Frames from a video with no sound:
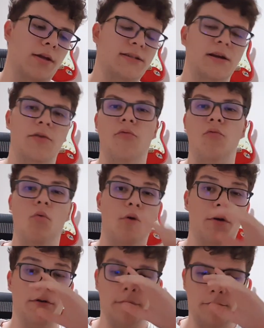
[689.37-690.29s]
Tug of
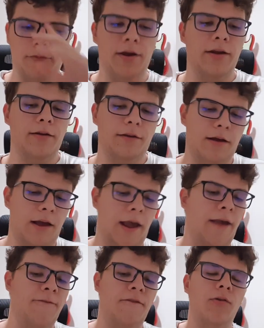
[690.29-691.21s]
War, right?
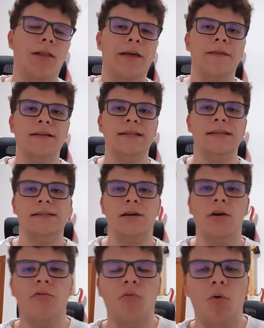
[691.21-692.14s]
I feel like this is
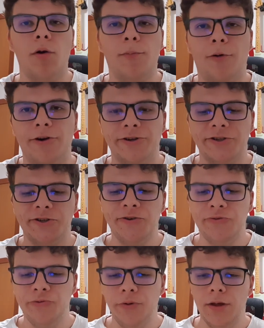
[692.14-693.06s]
Tug of War Part
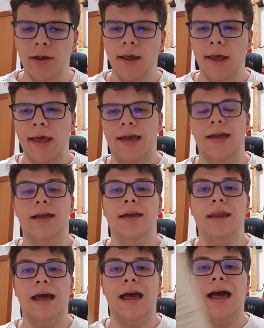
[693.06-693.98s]
2, and